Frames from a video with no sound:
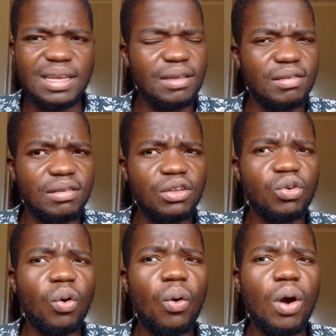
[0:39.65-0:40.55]
Is it
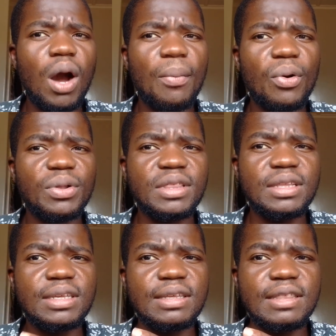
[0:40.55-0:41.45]
all about
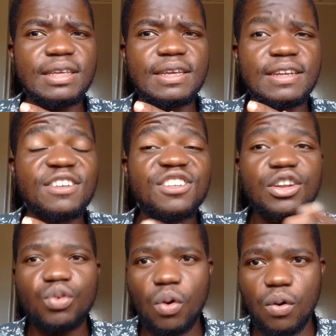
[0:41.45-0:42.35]
the
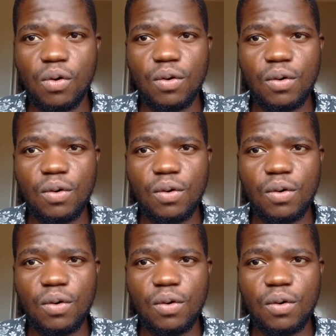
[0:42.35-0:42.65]
trade war?